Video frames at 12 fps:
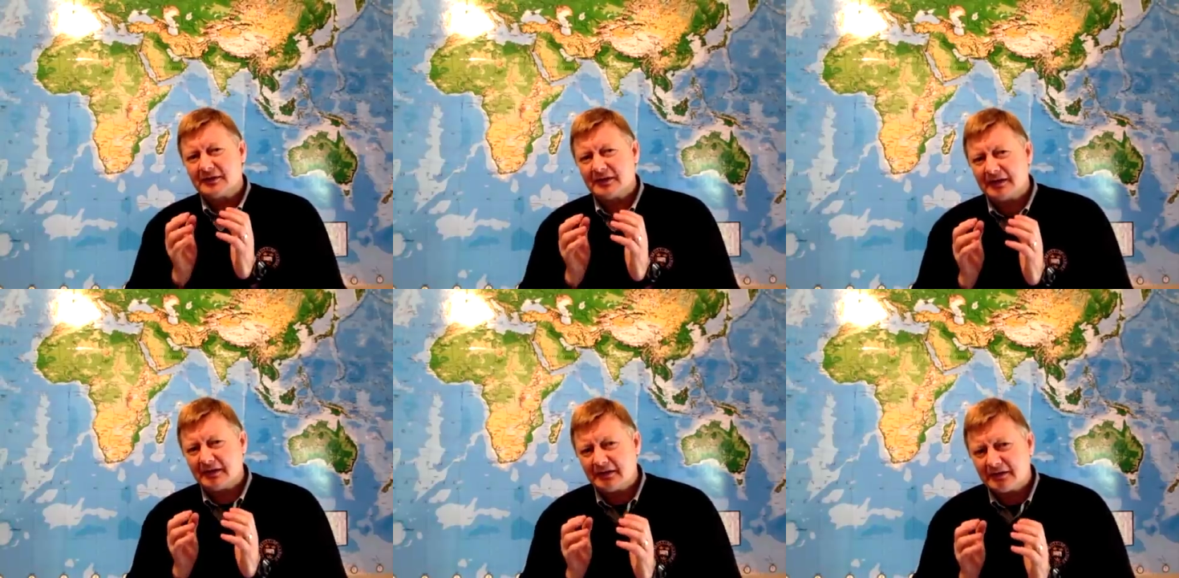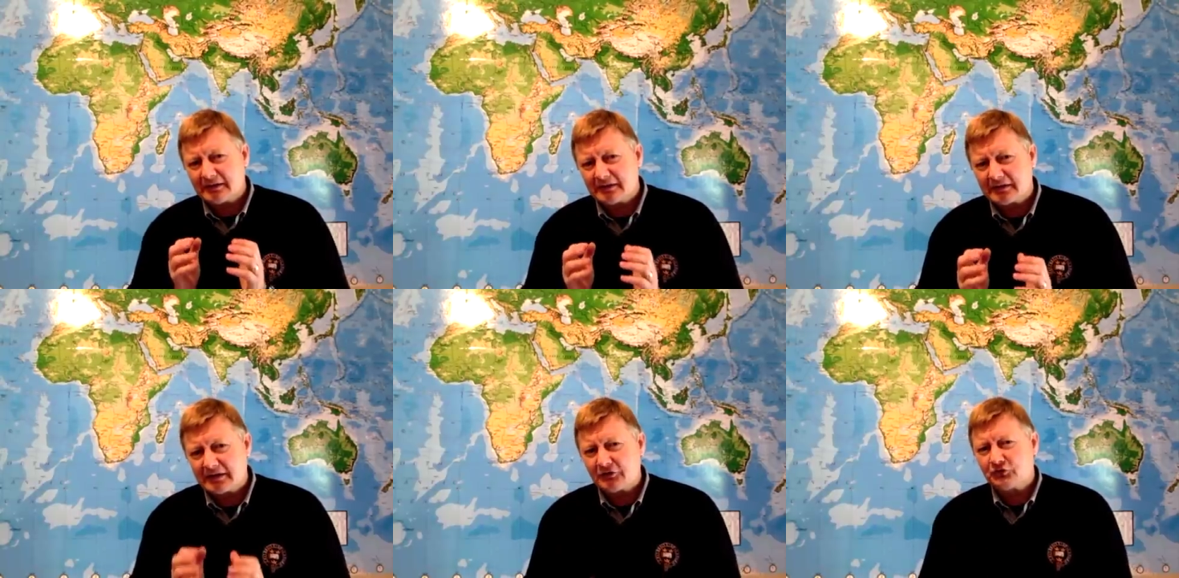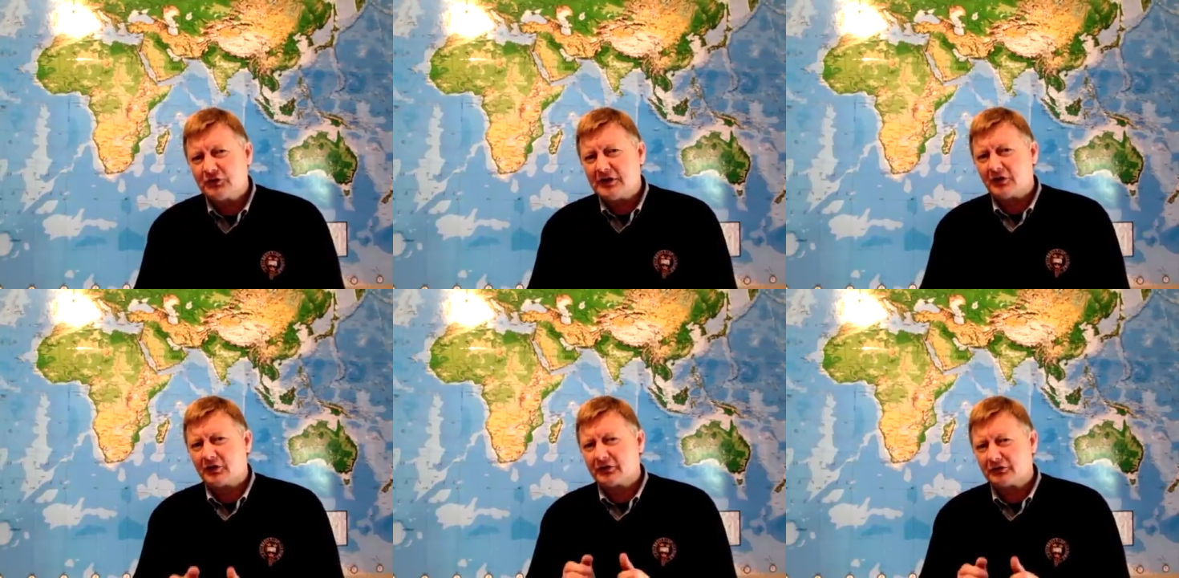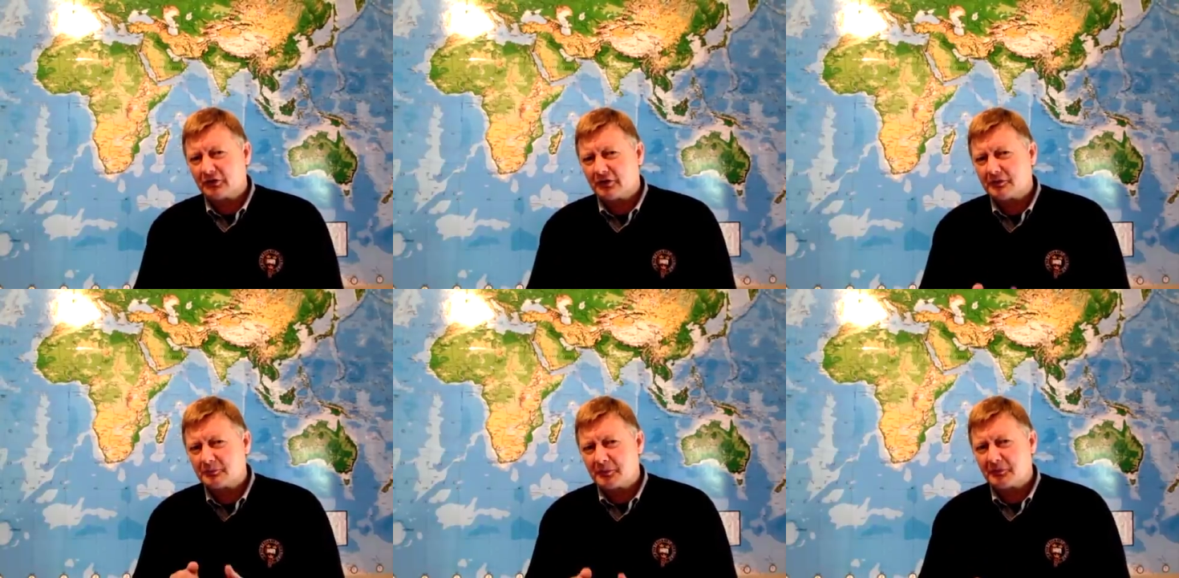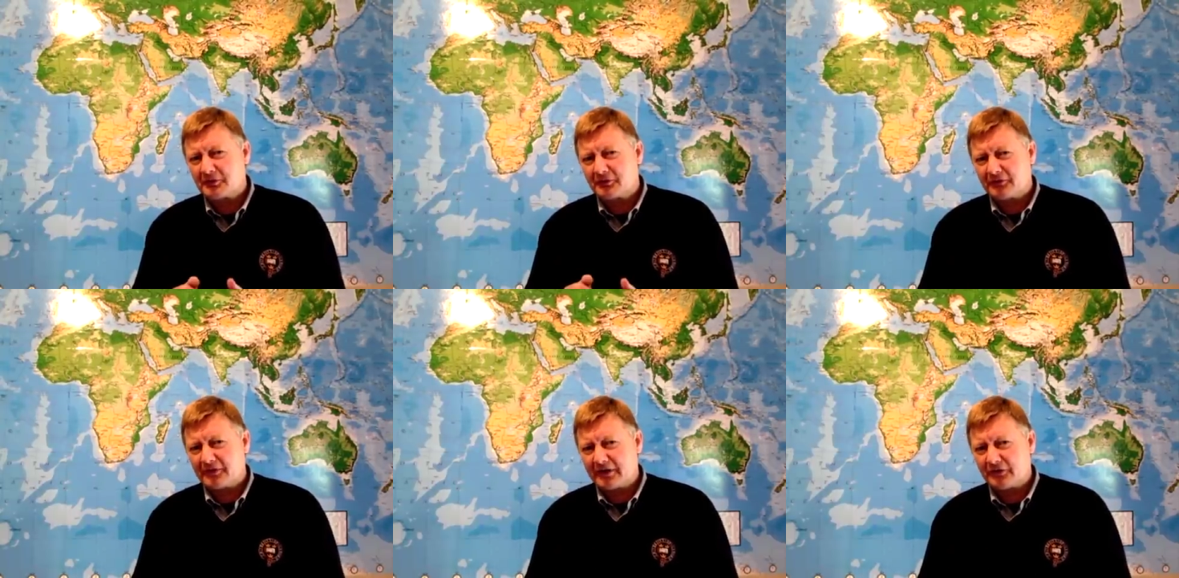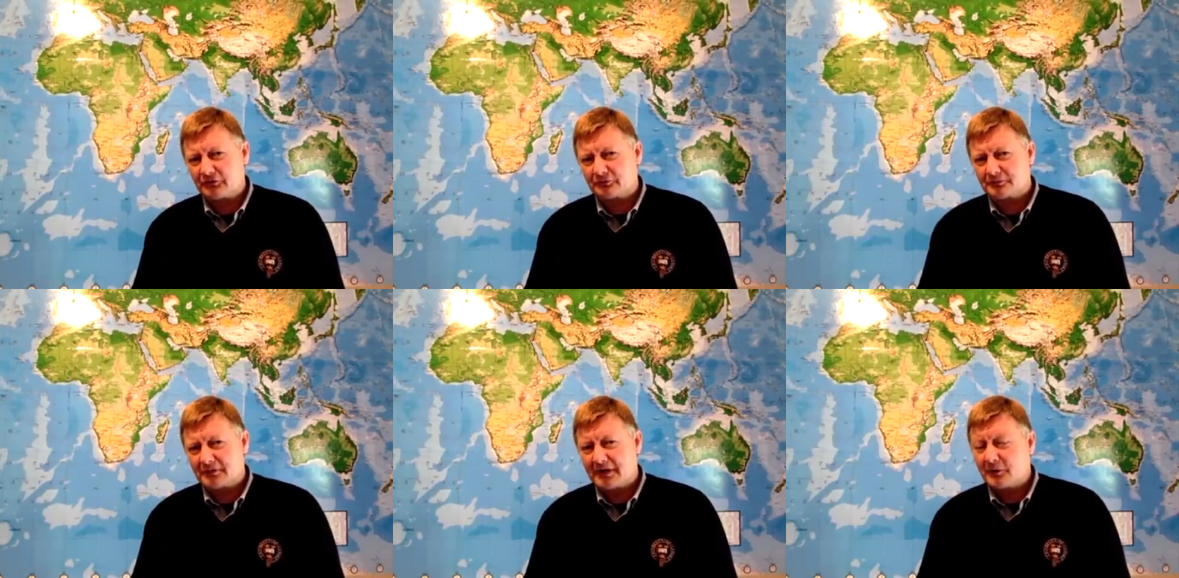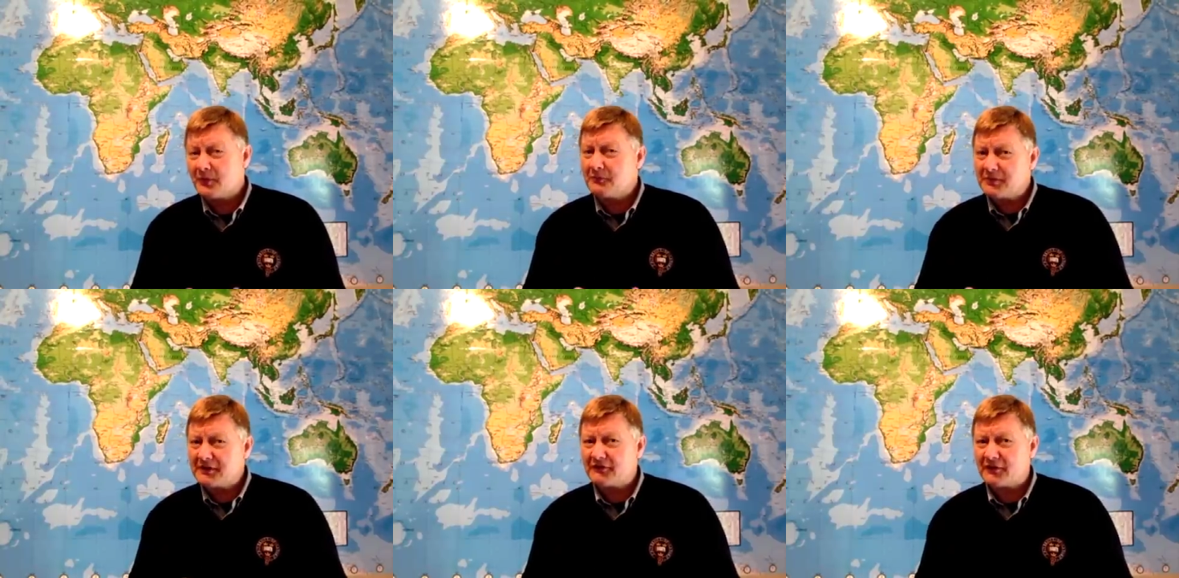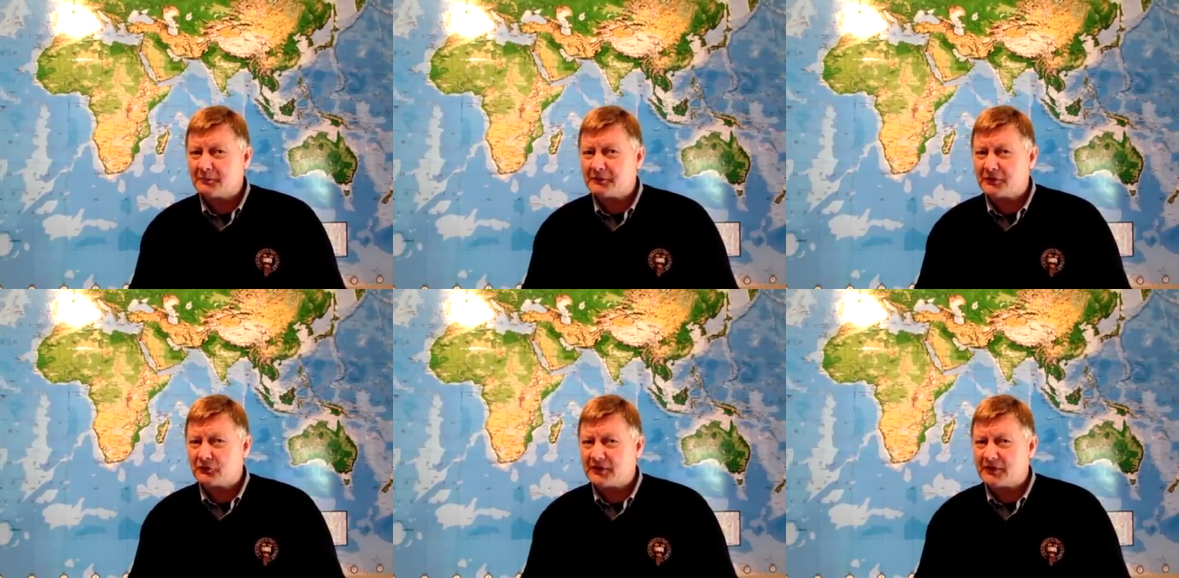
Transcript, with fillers: their country on a solid biblical foundation. And we've been developing